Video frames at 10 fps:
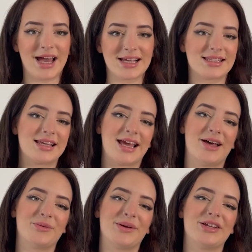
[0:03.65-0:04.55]
At
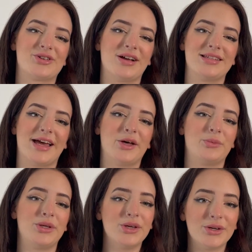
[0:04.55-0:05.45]
Zeeelle, we are trying to help
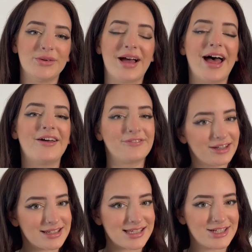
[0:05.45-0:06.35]
you
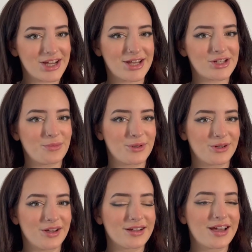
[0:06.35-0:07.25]
effortlessly change up your
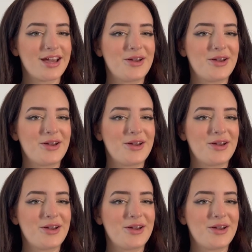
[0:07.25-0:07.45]
look